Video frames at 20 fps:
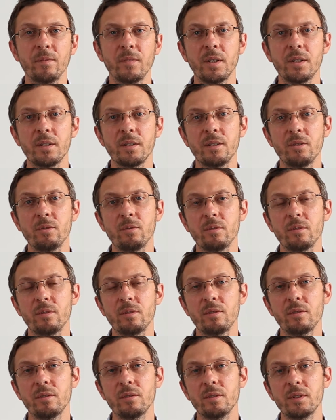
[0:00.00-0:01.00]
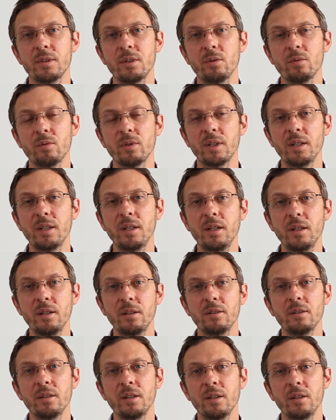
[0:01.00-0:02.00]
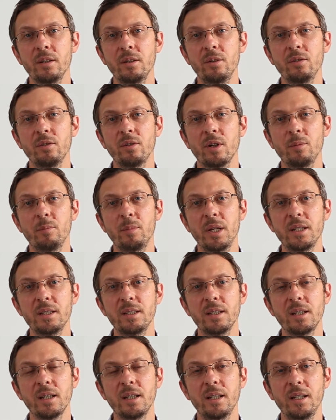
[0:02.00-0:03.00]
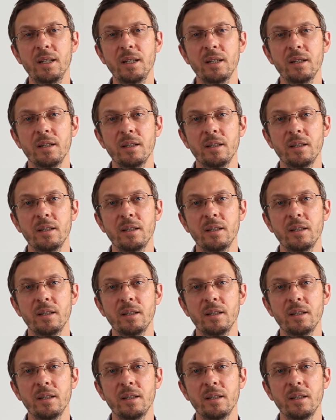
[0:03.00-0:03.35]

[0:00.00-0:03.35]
So here you are basically